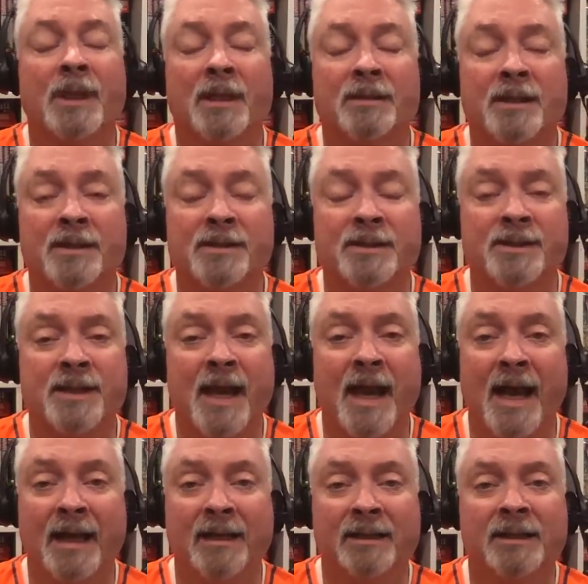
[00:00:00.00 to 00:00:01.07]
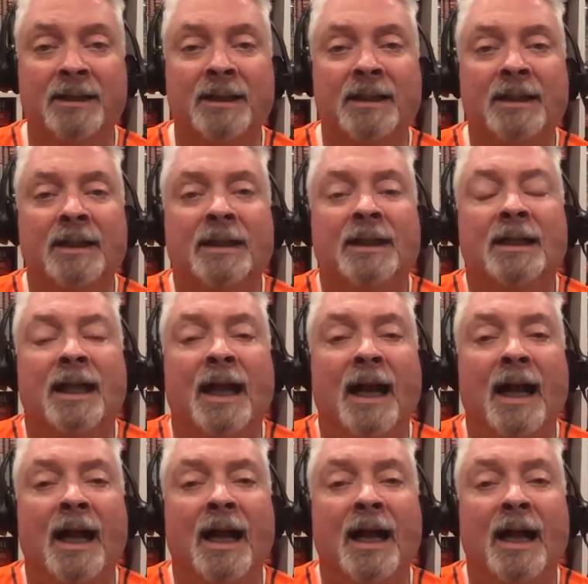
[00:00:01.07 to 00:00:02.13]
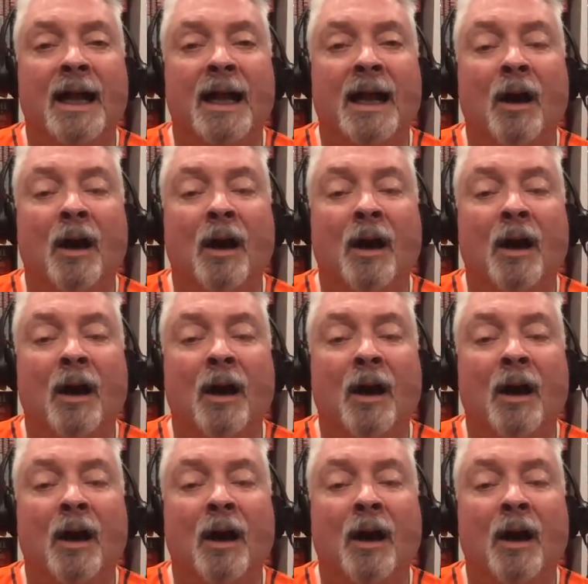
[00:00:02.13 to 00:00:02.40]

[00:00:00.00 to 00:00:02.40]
Doesn't stack. Uh,